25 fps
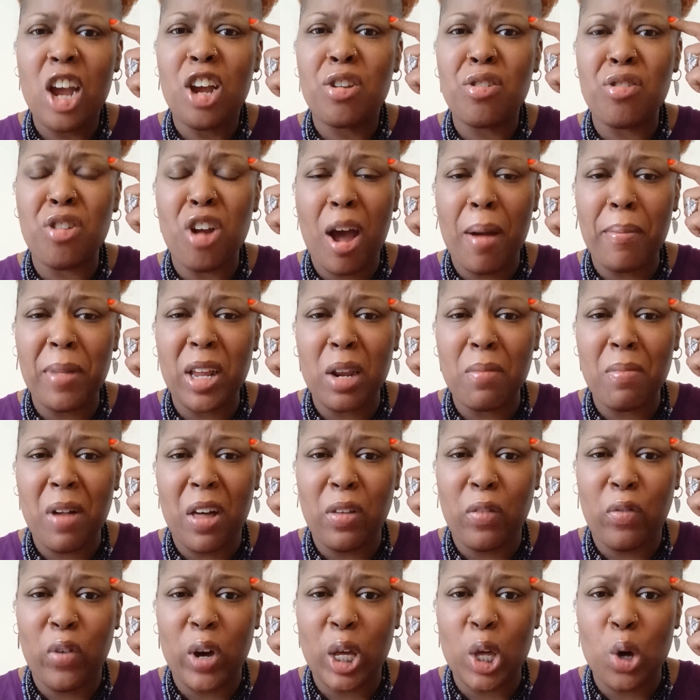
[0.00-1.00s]
You know how many
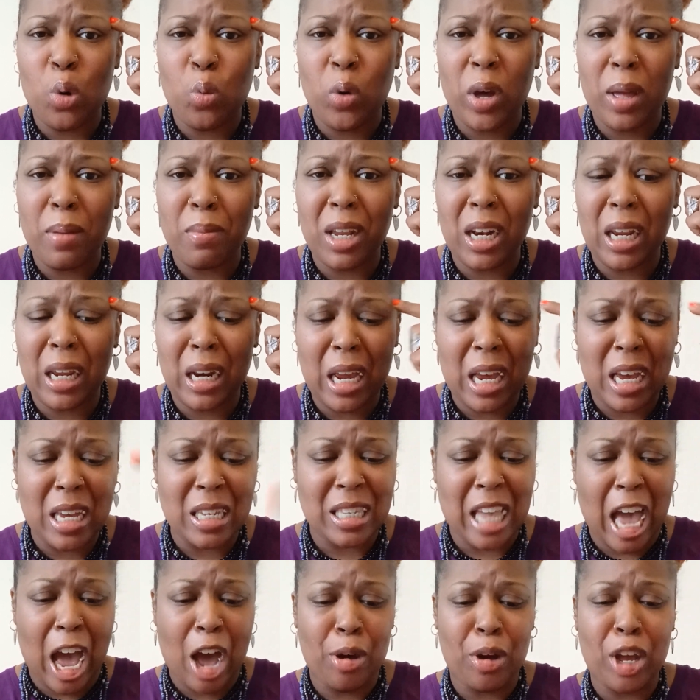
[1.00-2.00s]
motherfucking women it
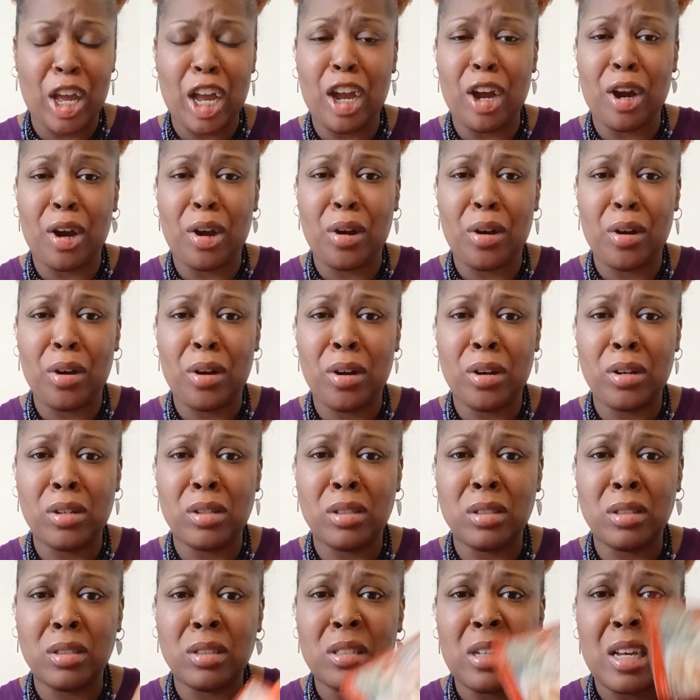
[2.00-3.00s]
is out here?
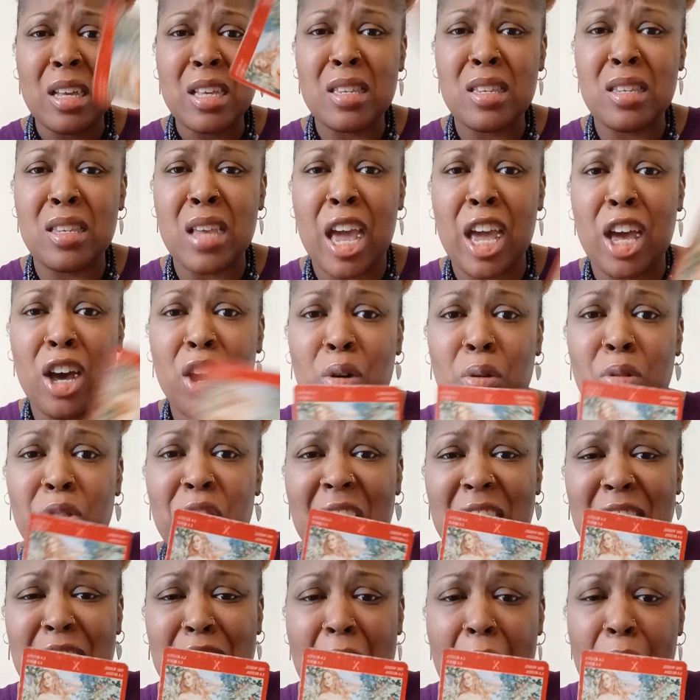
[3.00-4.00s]
Single
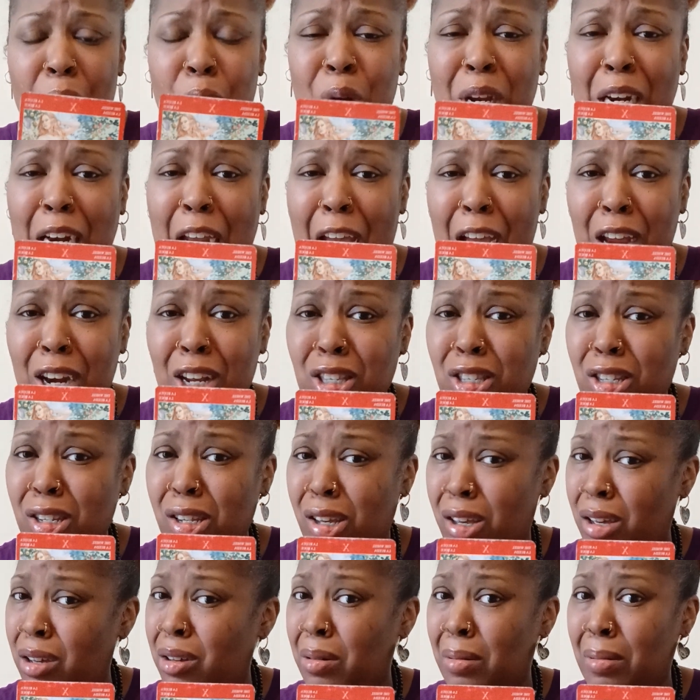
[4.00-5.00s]
that's not related
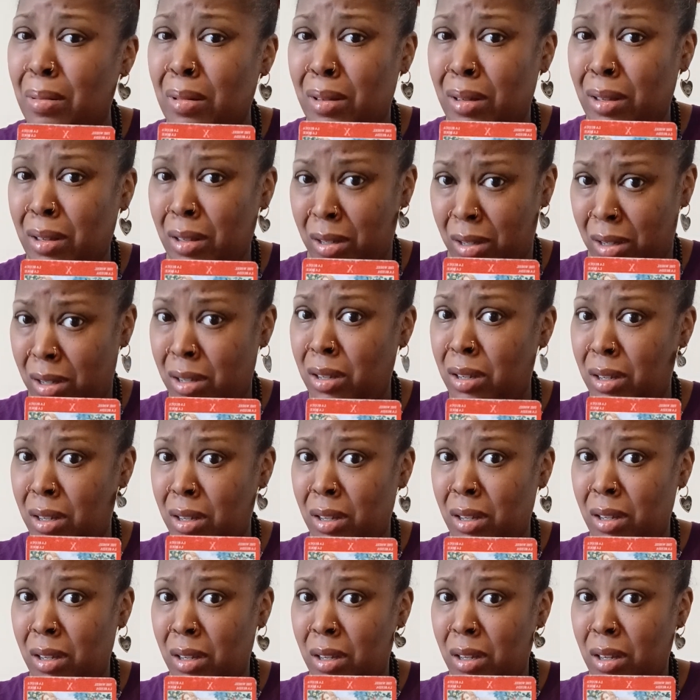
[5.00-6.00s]
to you?
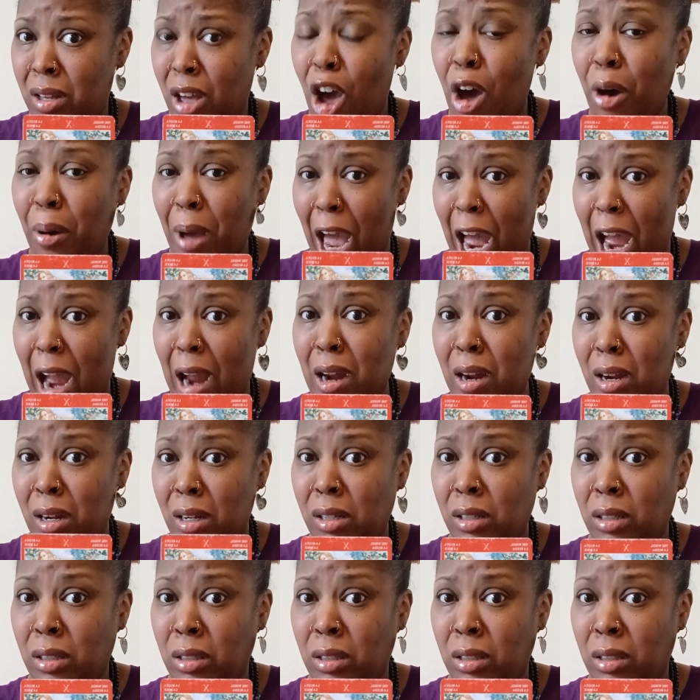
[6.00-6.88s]
Okay?